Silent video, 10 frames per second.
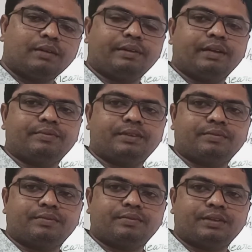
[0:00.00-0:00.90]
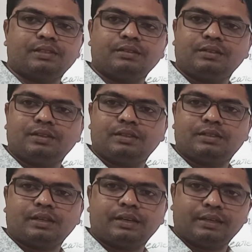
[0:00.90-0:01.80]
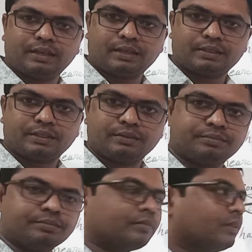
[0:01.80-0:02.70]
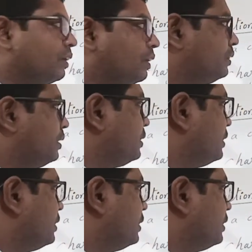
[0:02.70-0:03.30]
electrification is the induction. In that